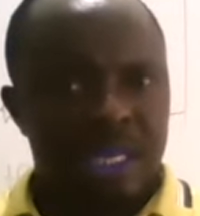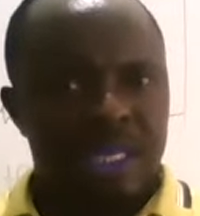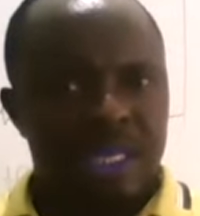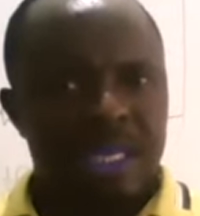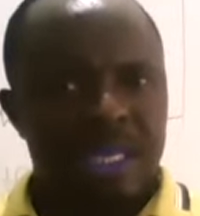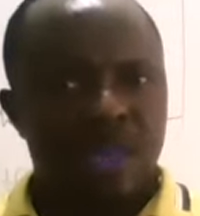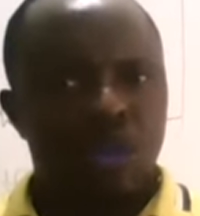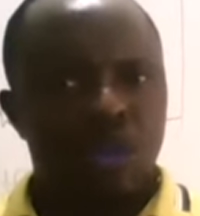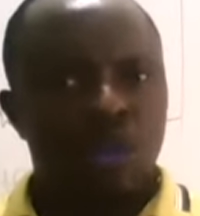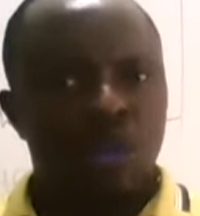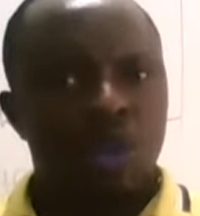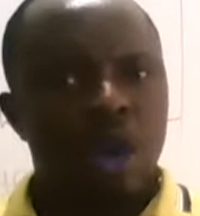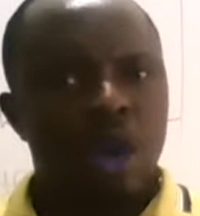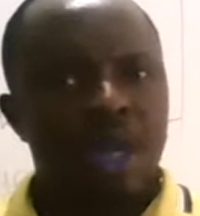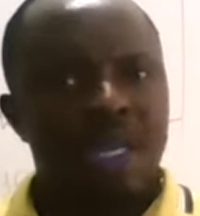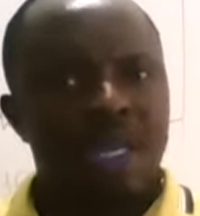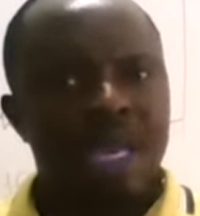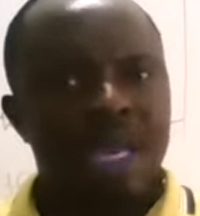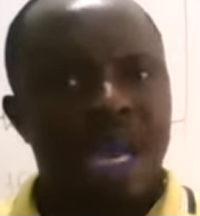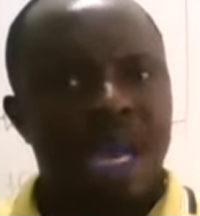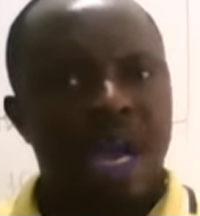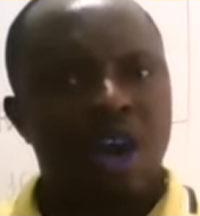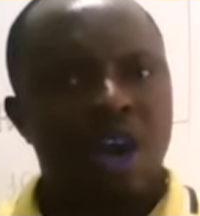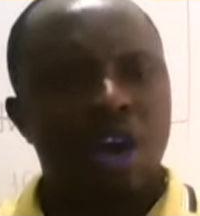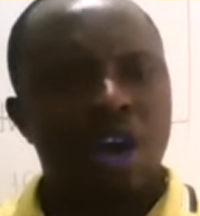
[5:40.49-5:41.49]
they
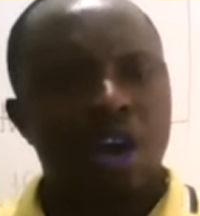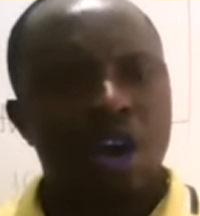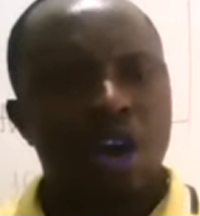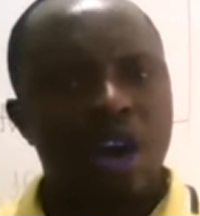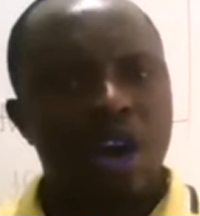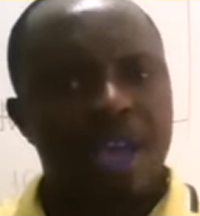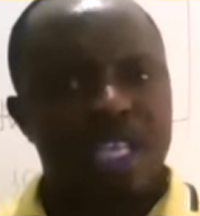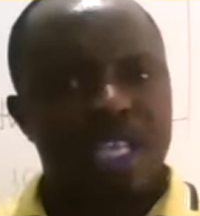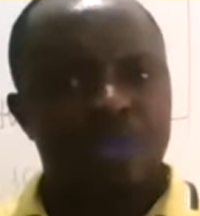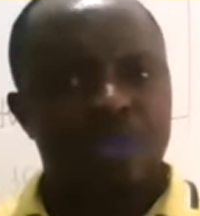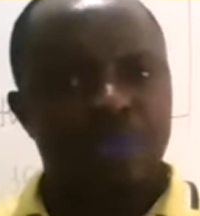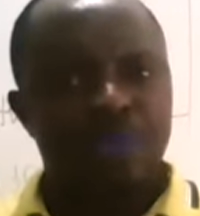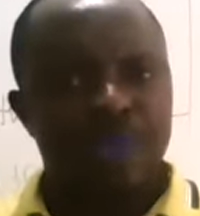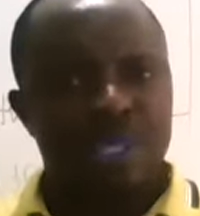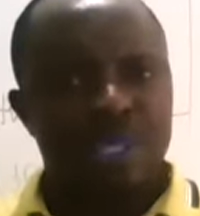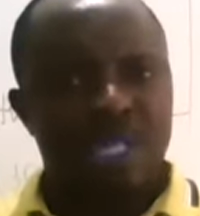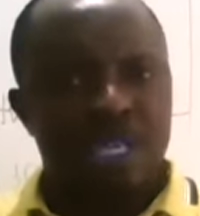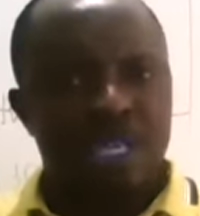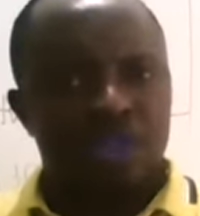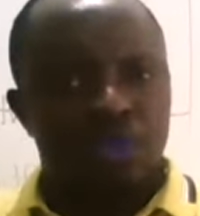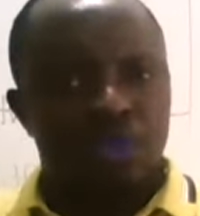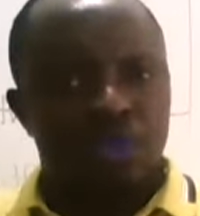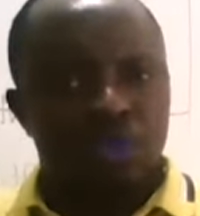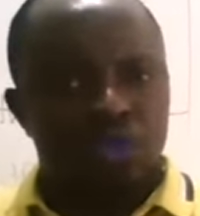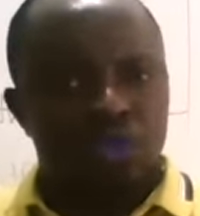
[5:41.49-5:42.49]
are all
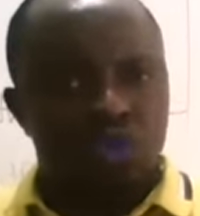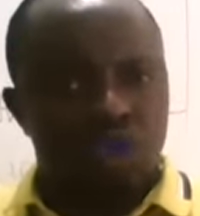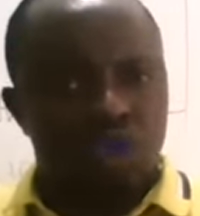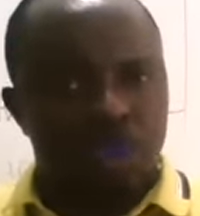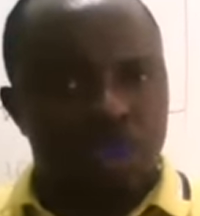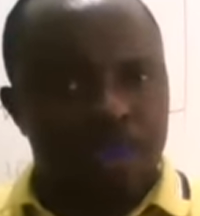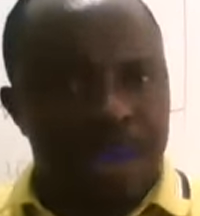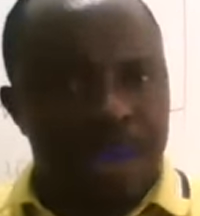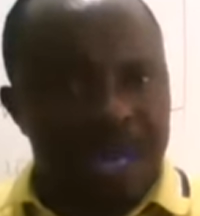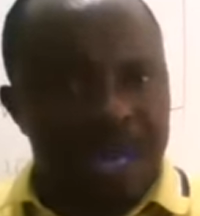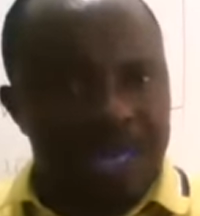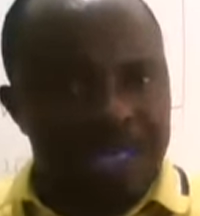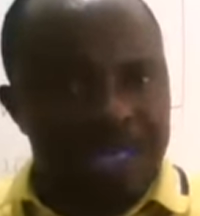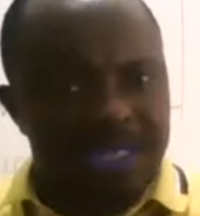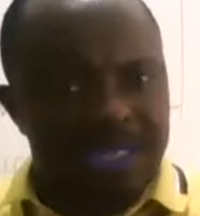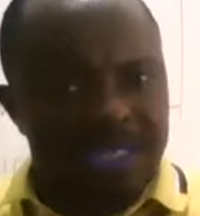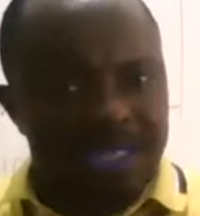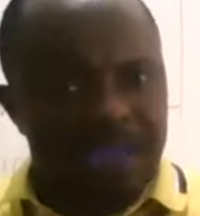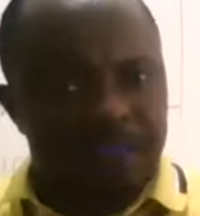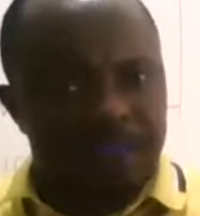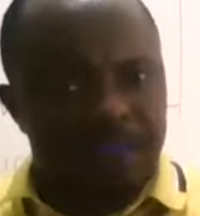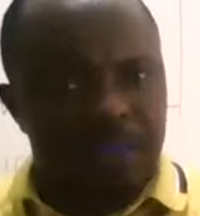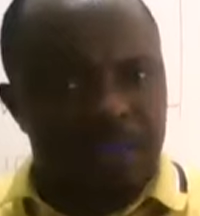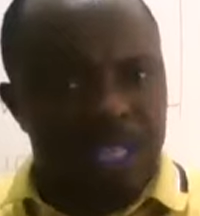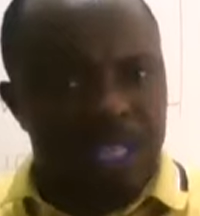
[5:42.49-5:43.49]
expected to drop at the
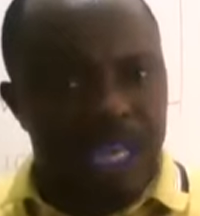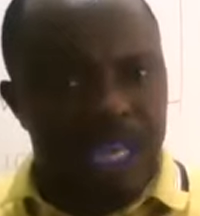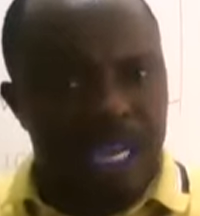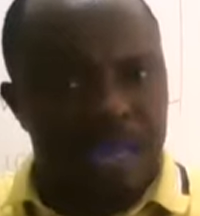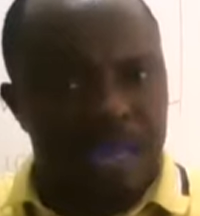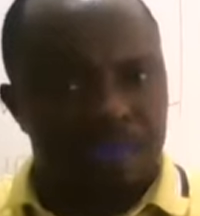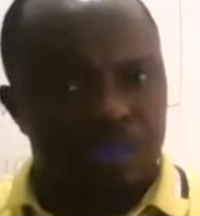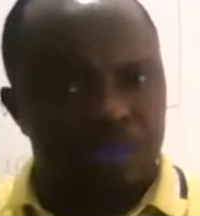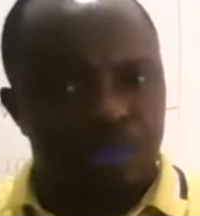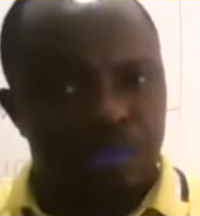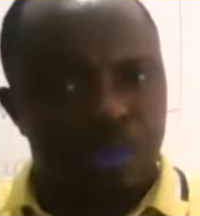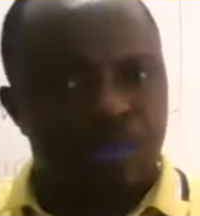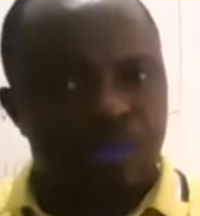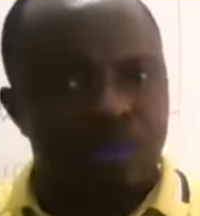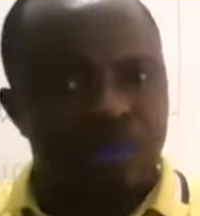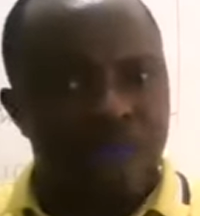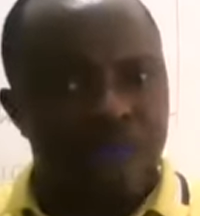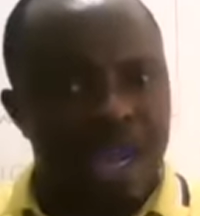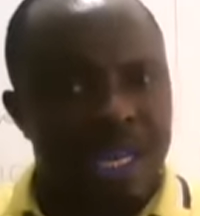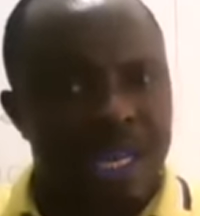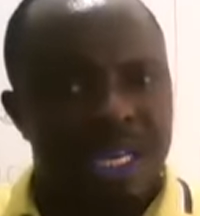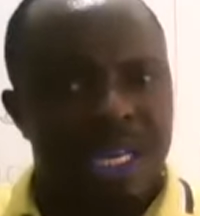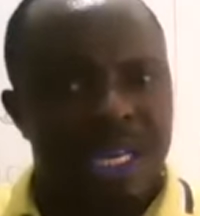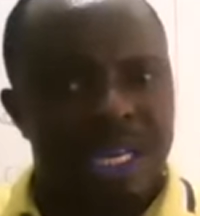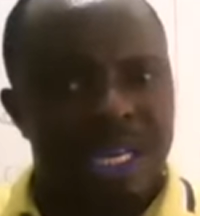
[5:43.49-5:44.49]
same time,
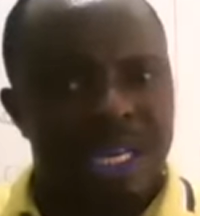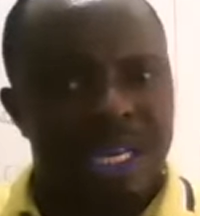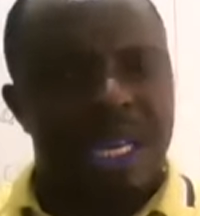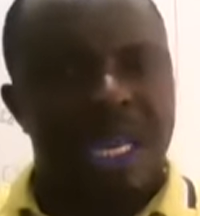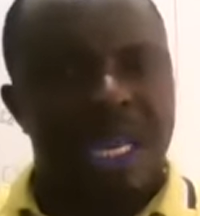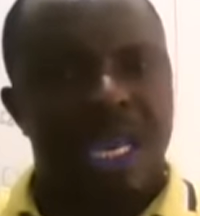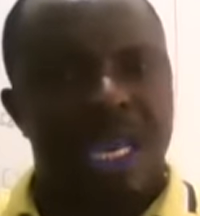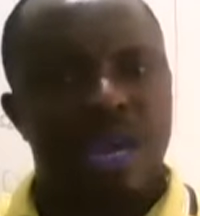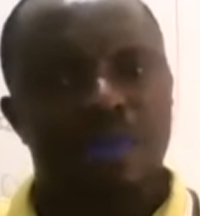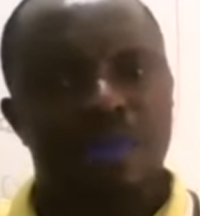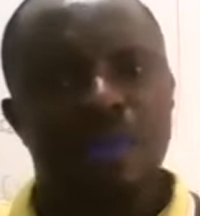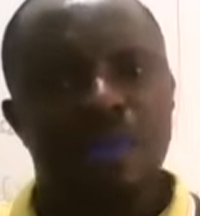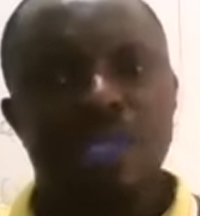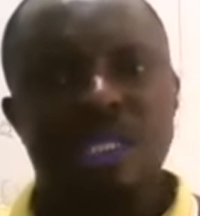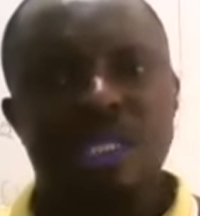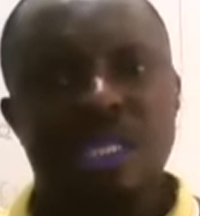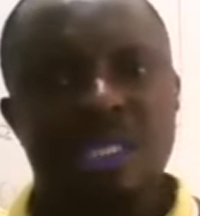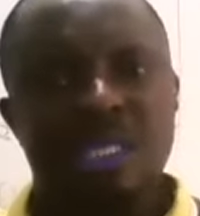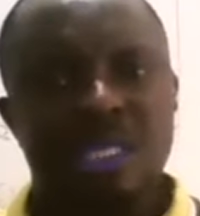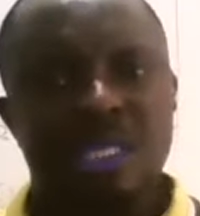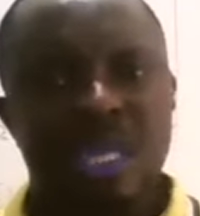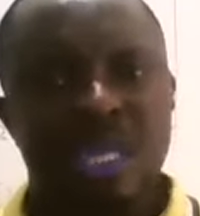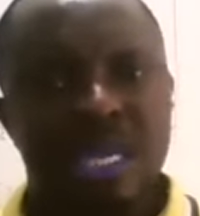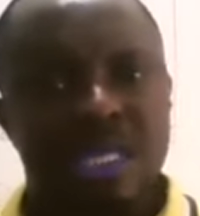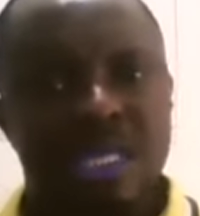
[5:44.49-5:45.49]
provided air
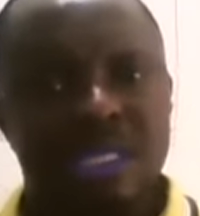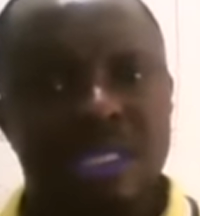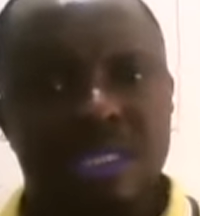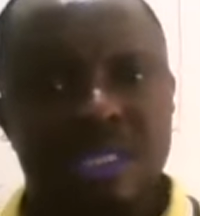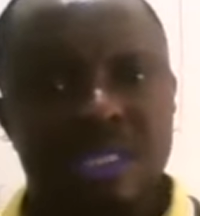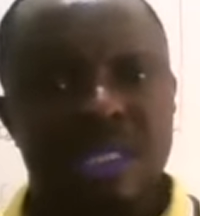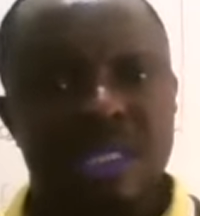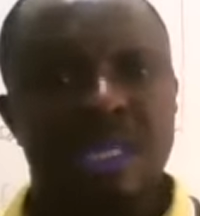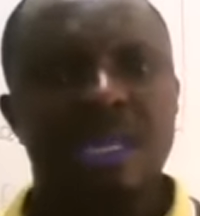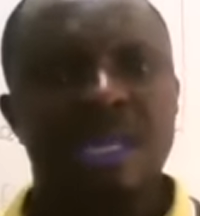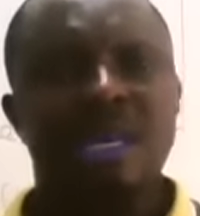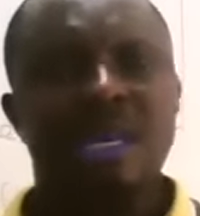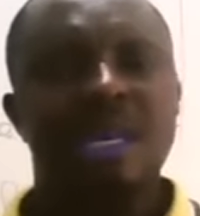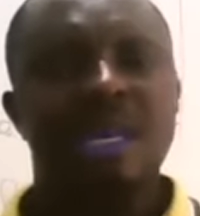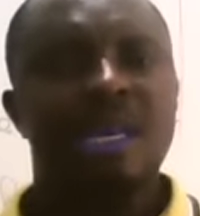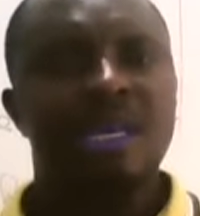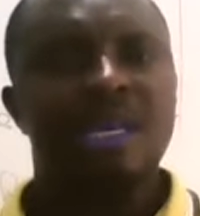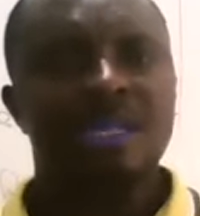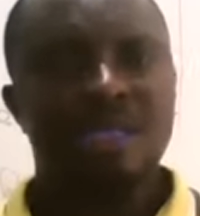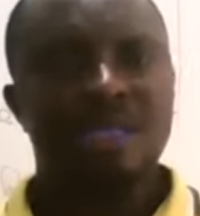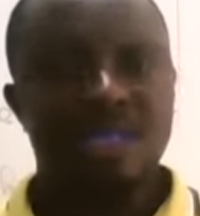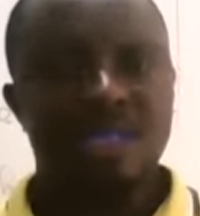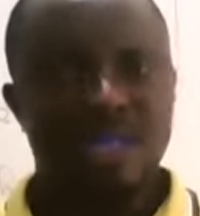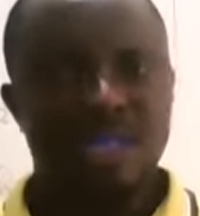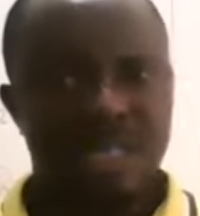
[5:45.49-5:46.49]
resistance
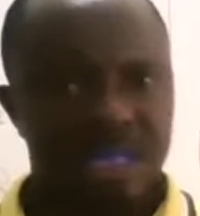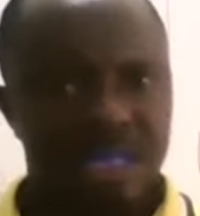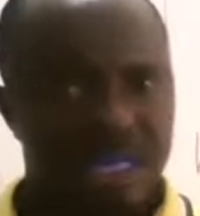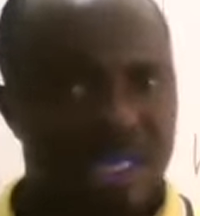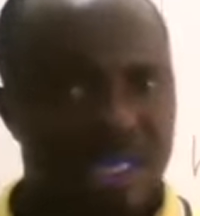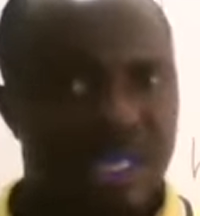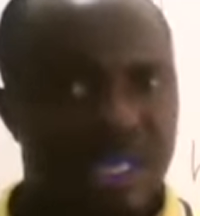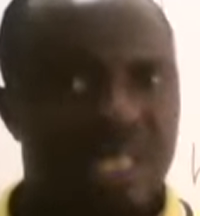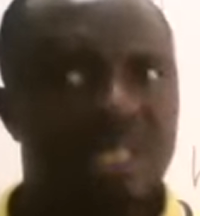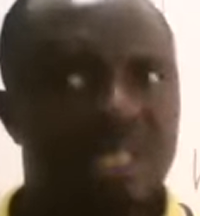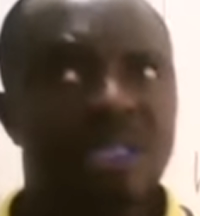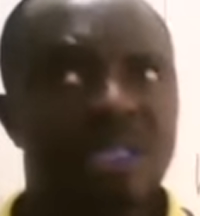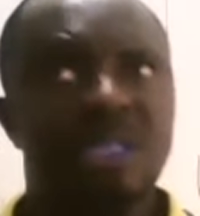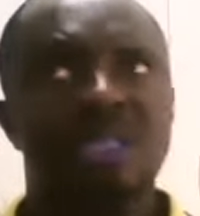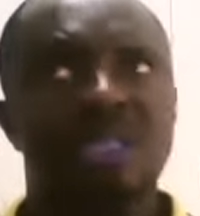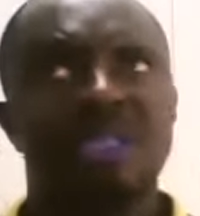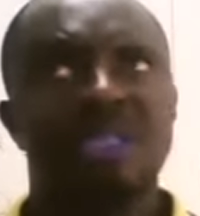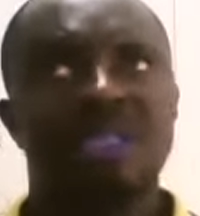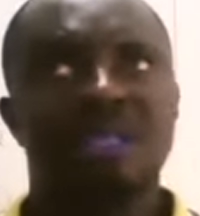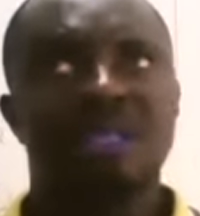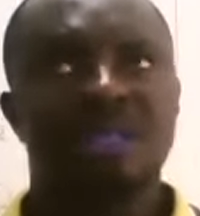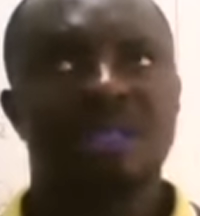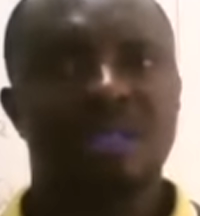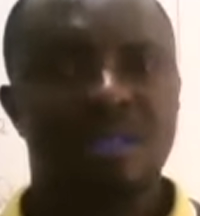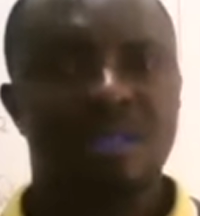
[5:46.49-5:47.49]
is neglected.
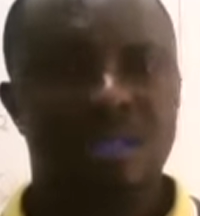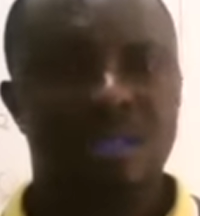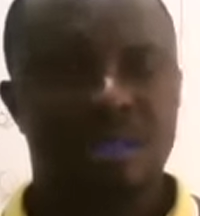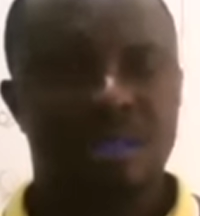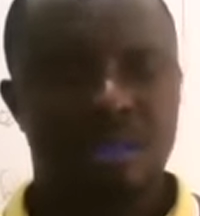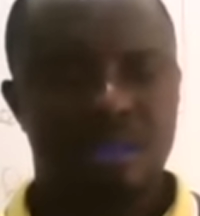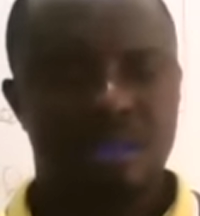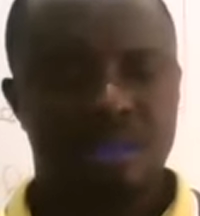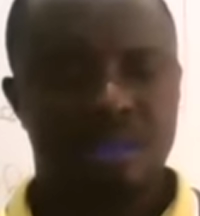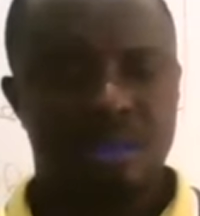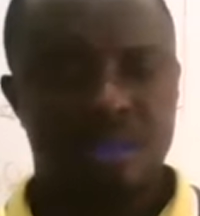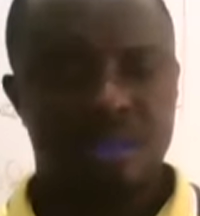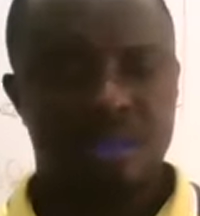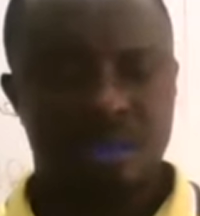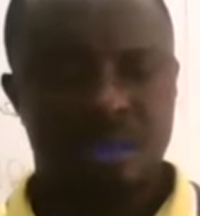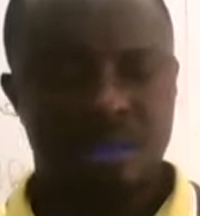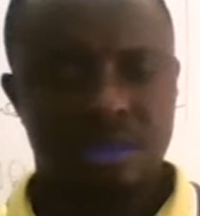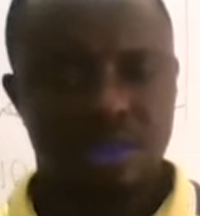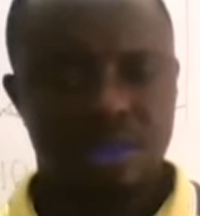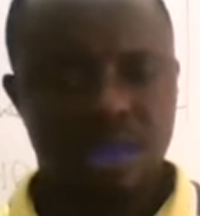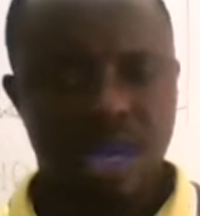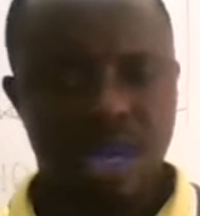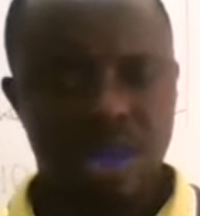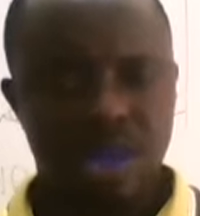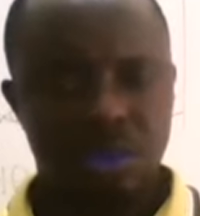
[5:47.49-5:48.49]

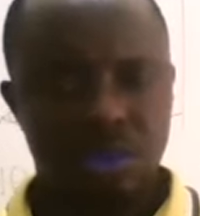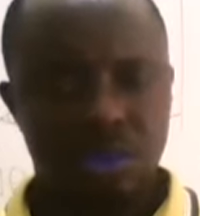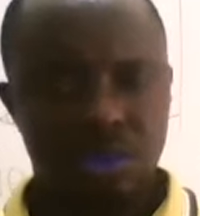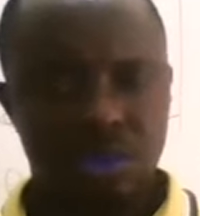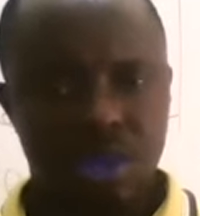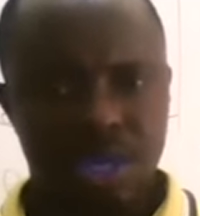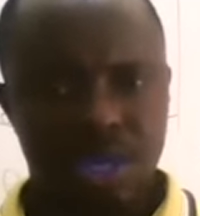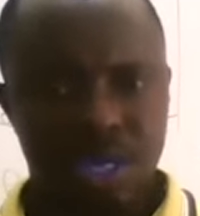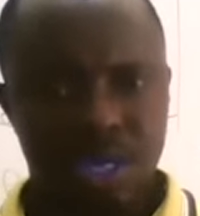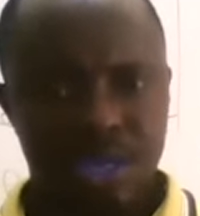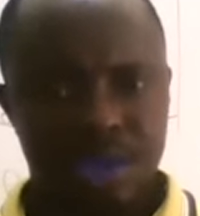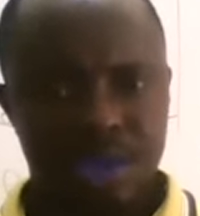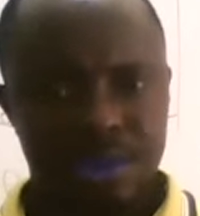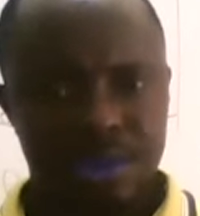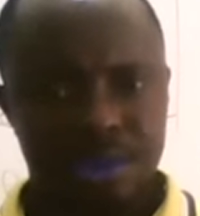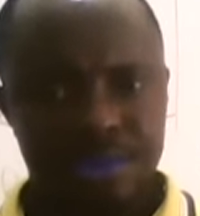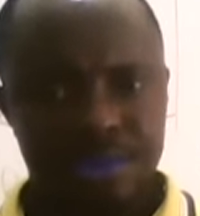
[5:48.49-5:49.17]
Are you okay?